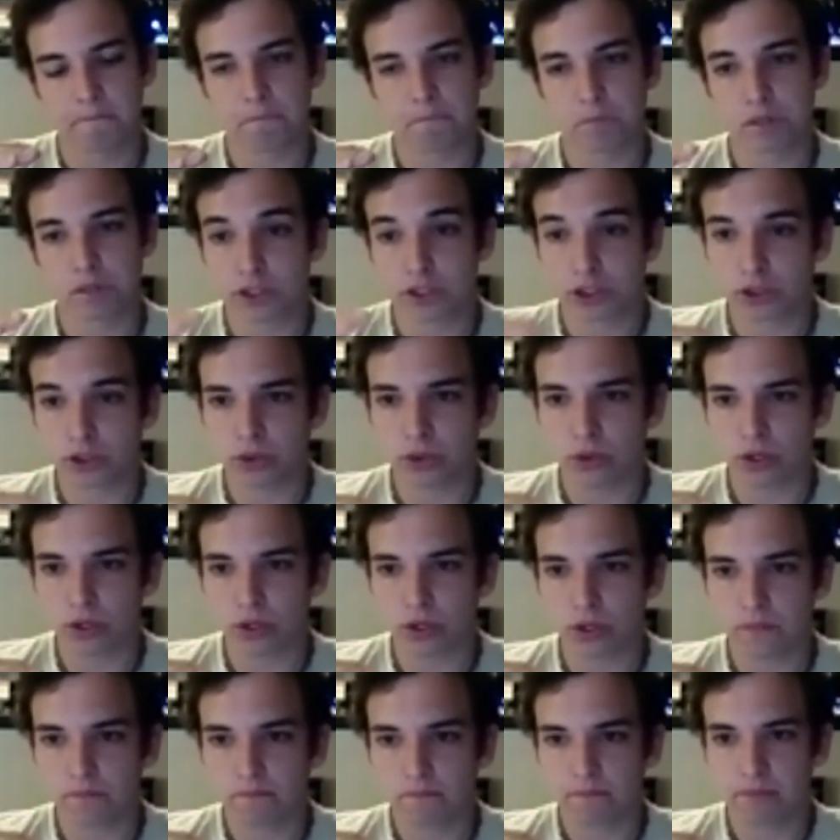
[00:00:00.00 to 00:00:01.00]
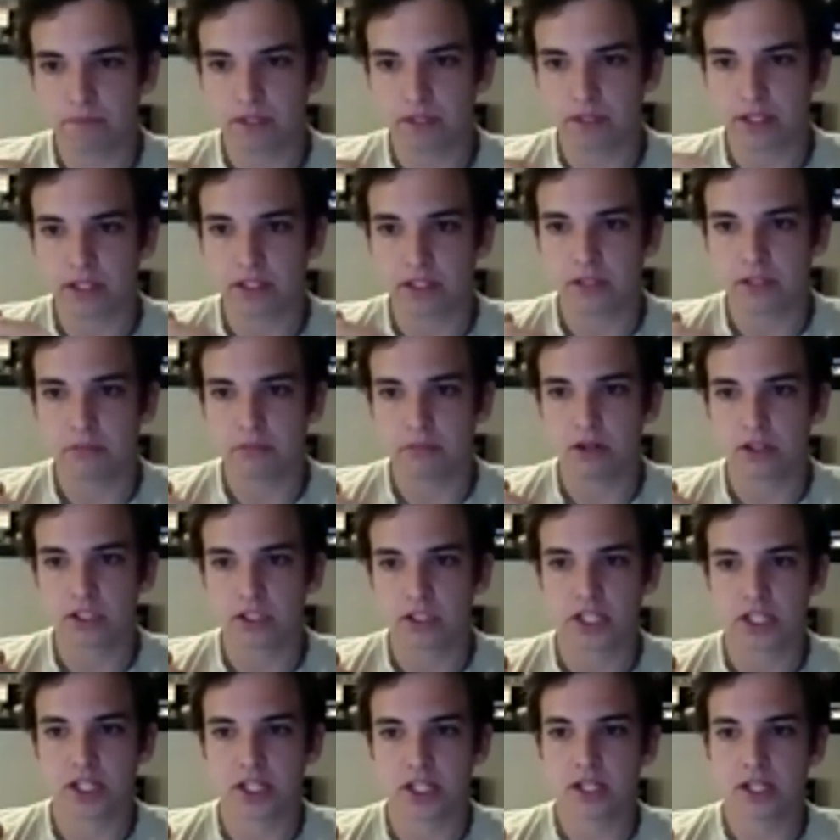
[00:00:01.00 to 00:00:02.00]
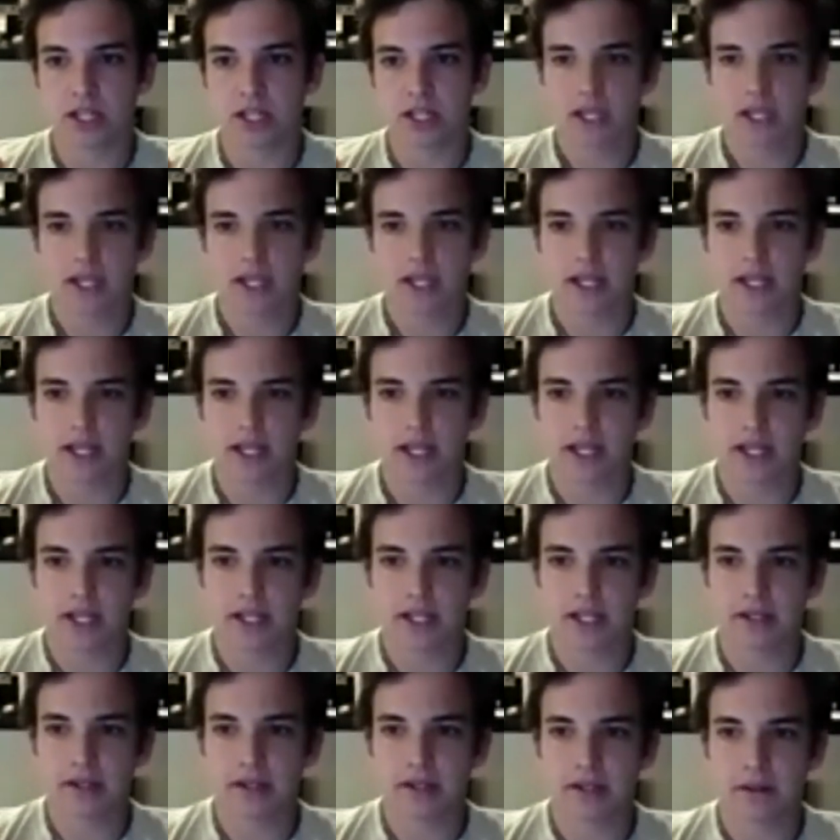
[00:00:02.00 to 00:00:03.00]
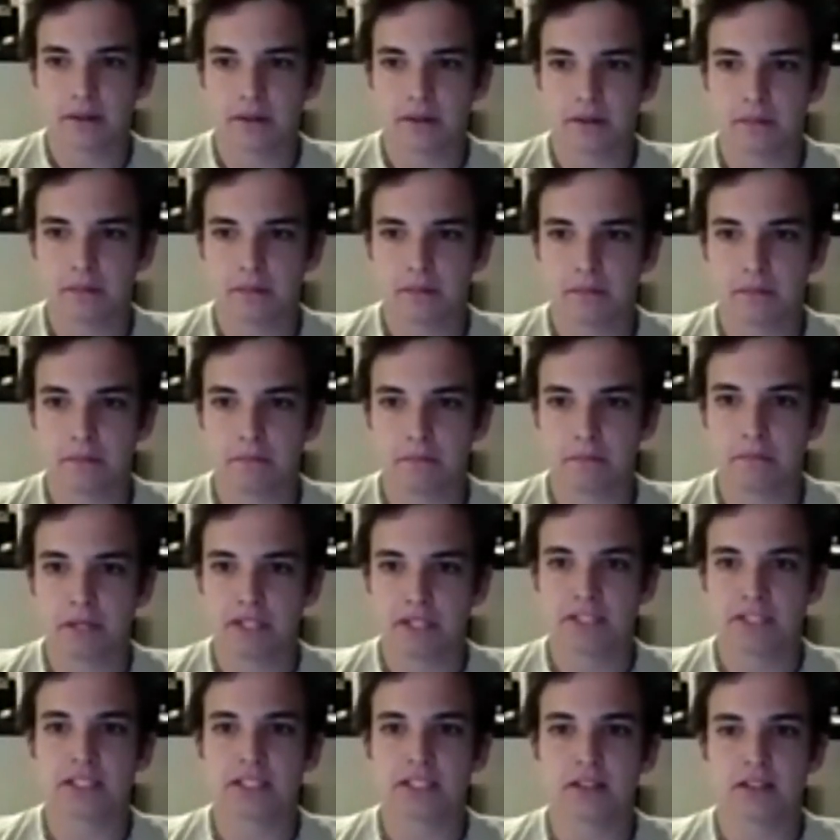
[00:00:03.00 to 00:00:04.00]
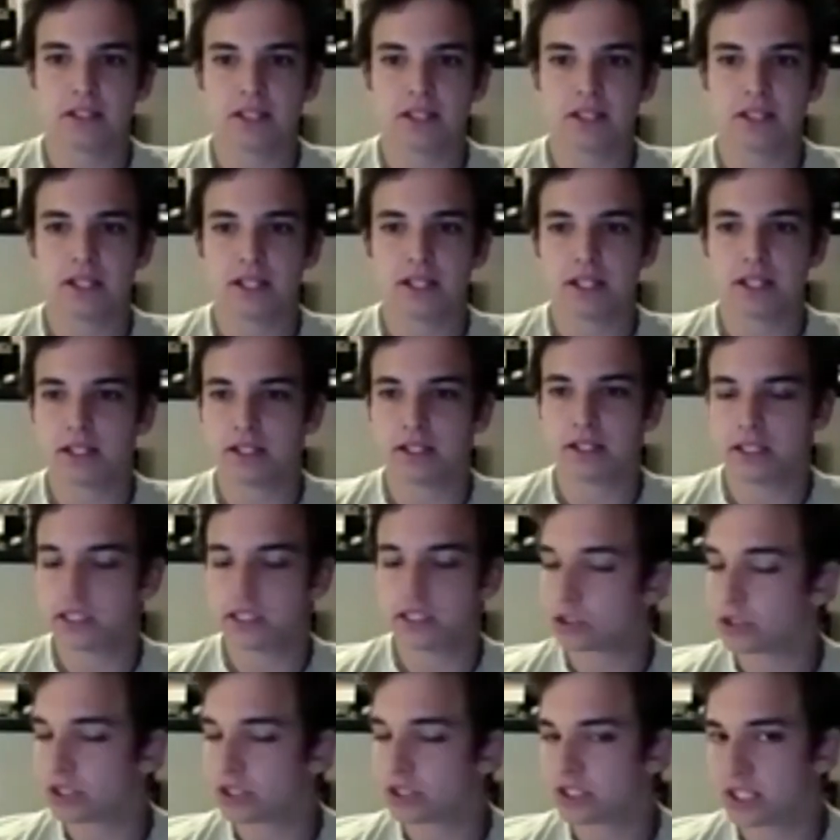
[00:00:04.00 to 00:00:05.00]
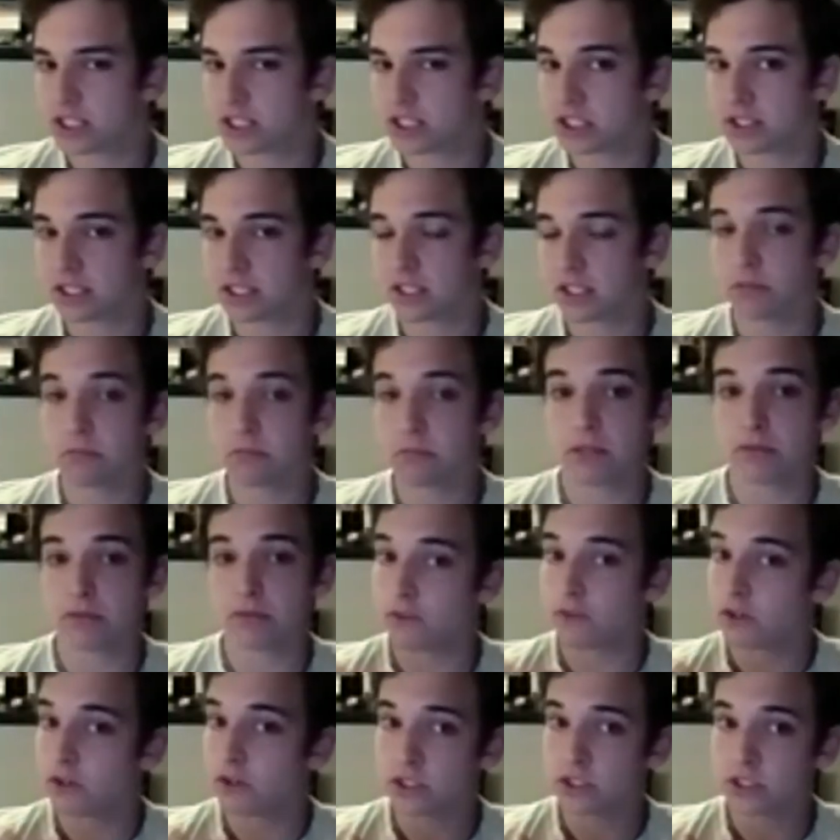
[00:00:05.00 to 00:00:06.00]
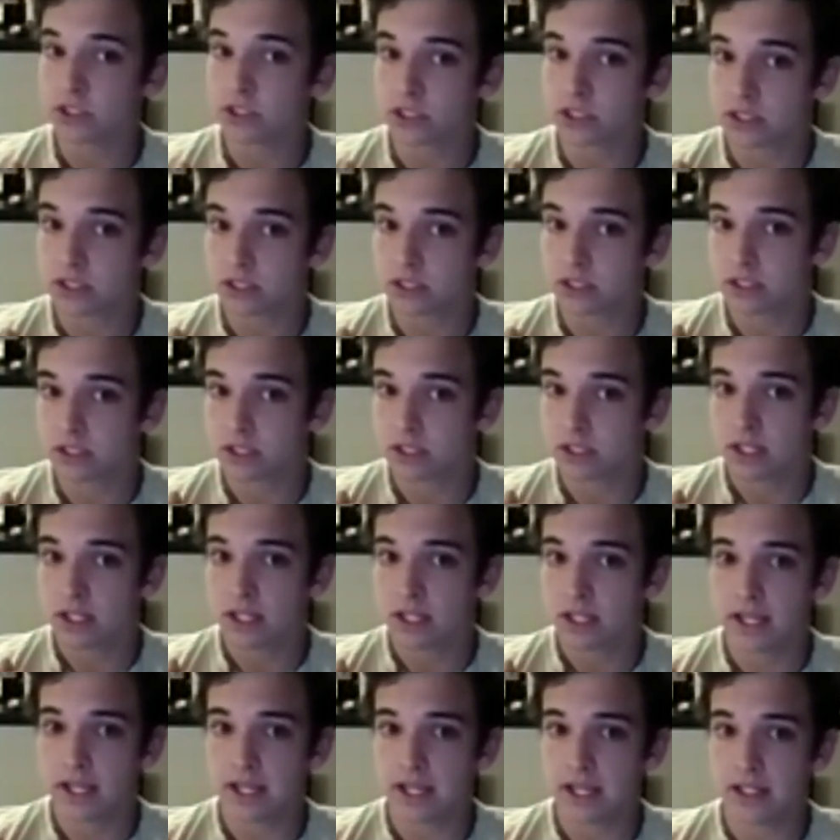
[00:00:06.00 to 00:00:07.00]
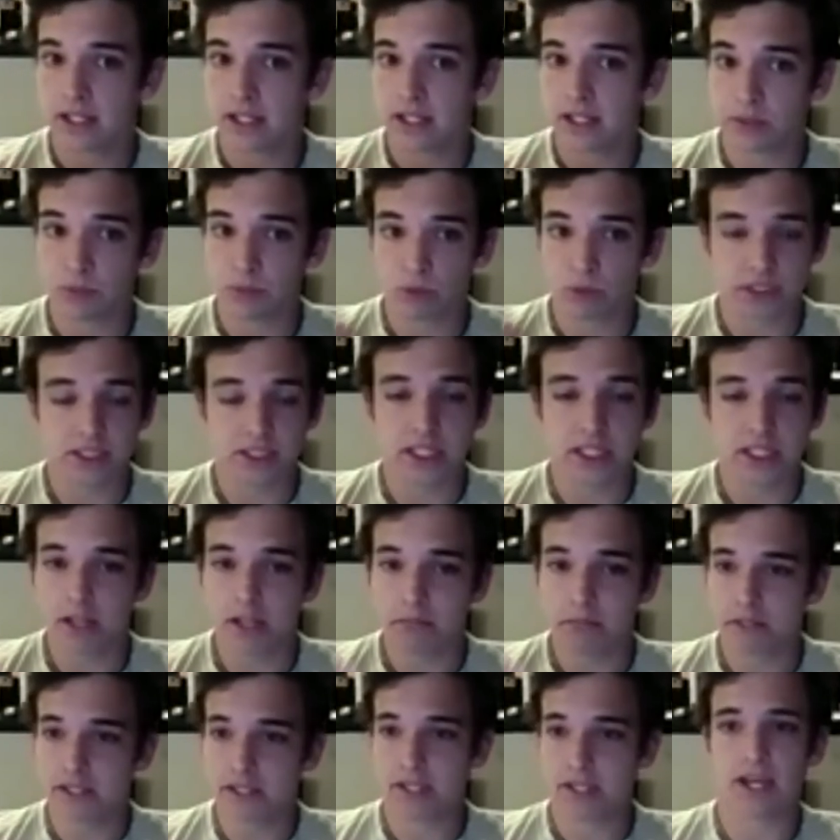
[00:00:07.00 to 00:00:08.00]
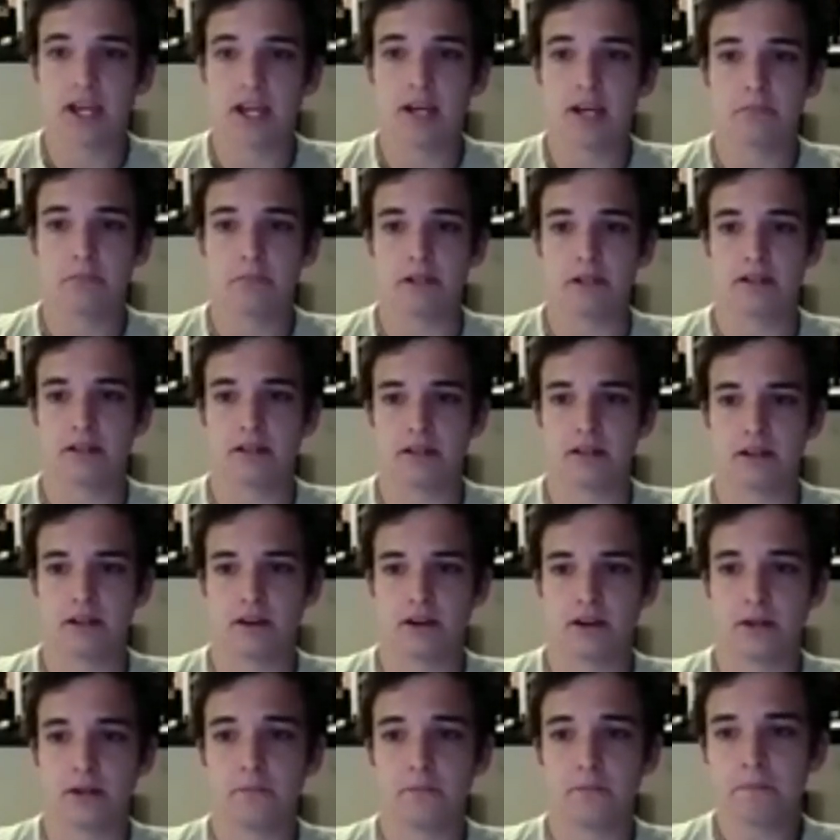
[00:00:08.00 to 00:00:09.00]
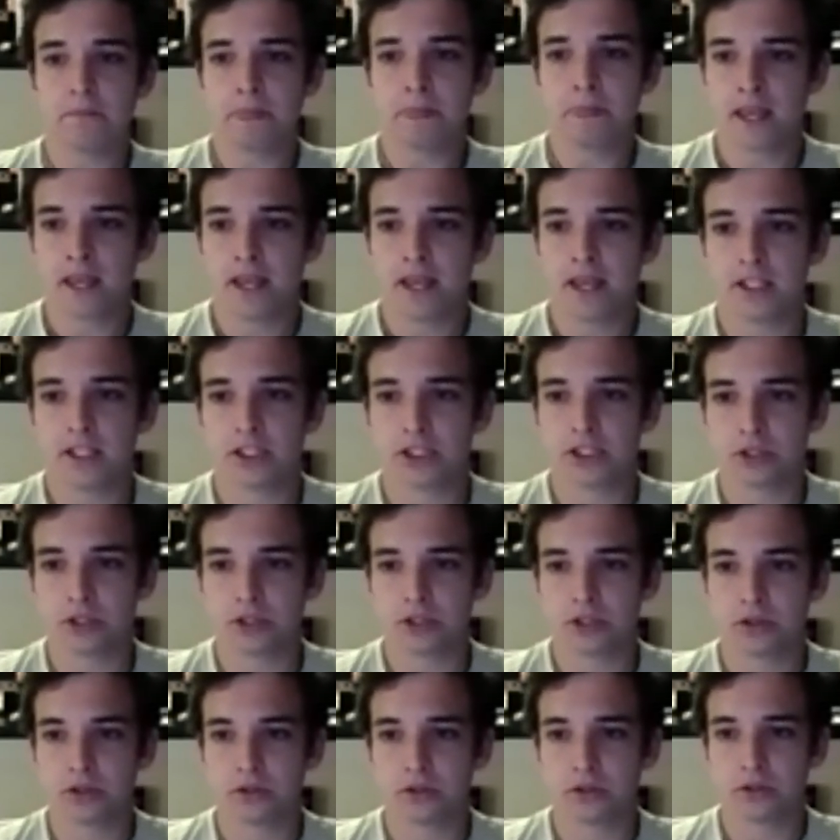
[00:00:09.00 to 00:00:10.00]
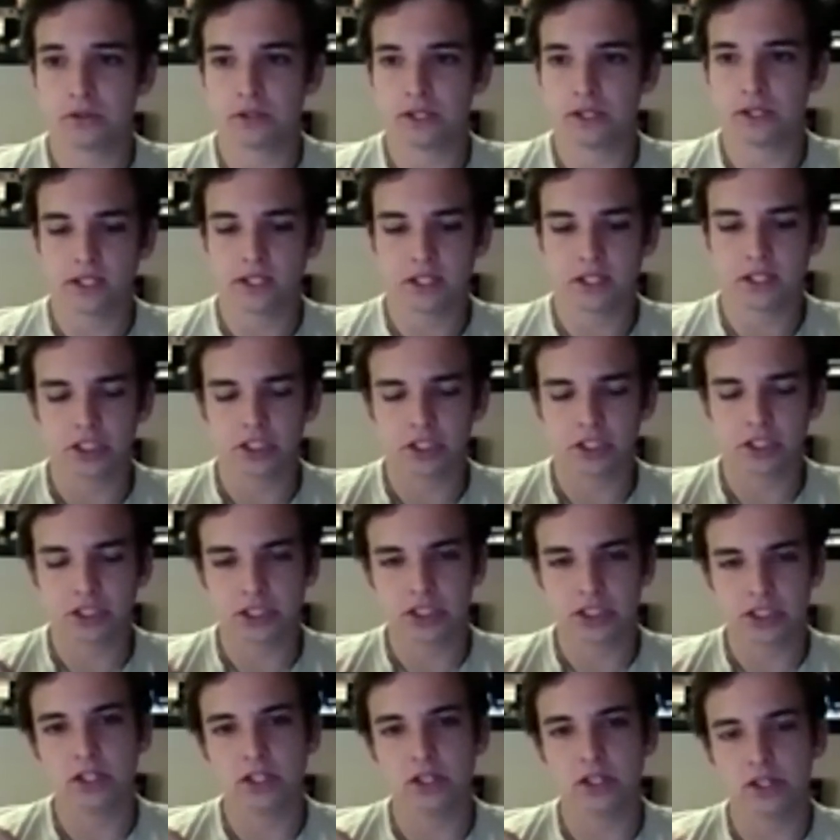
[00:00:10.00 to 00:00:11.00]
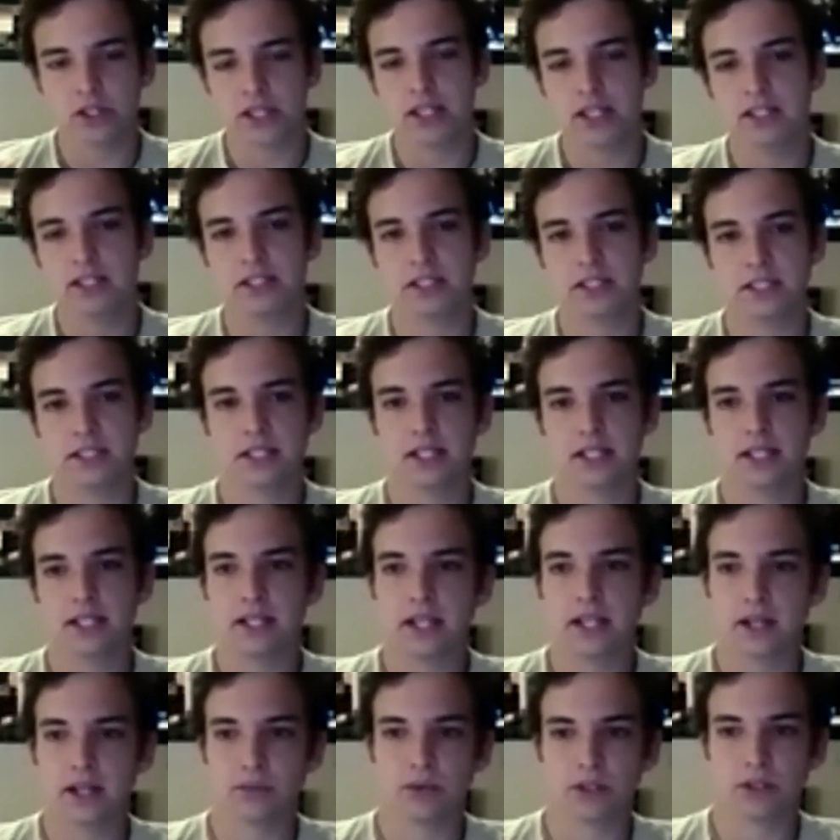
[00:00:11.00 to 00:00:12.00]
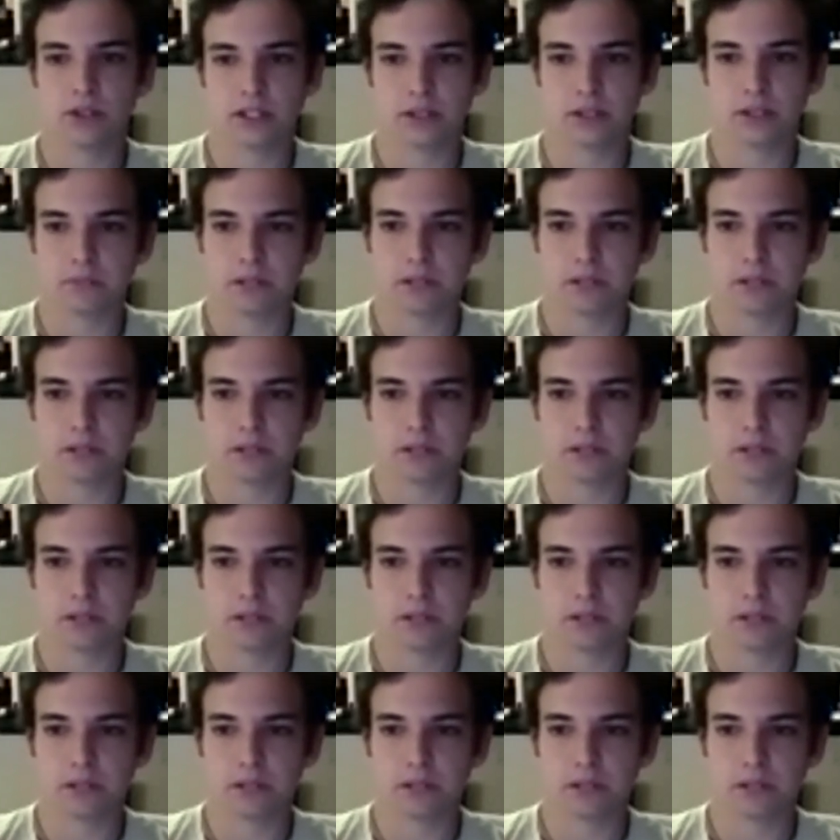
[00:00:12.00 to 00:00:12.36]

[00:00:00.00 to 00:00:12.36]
stored in the blockchain, and basically these transactions cannot be reversed, and once they happen, they happen. All right, And so it's just such an authentic network that